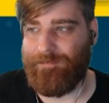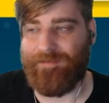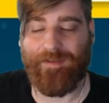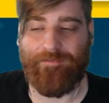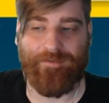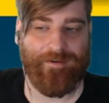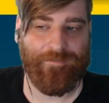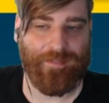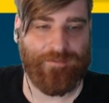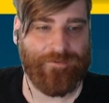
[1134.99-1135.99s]
my favorite of
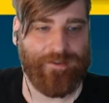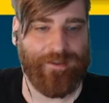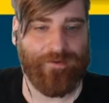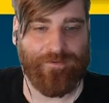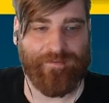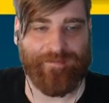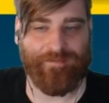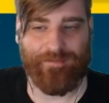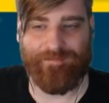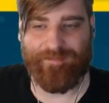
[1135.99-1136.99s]
the 3
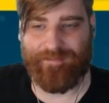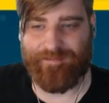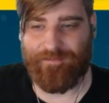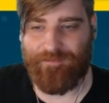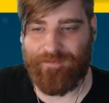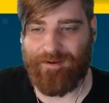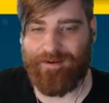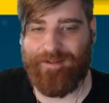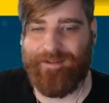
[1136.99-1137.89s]
courses we've seen so far.